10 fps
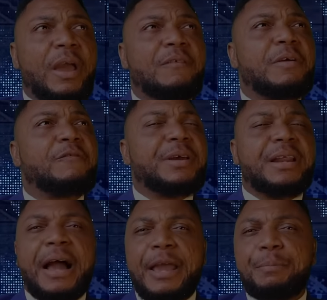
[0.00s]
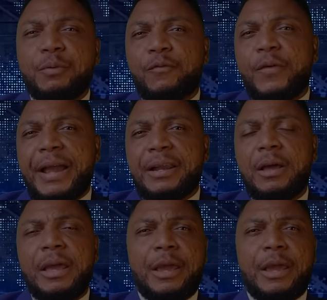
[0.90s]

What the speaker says: have a very high profile,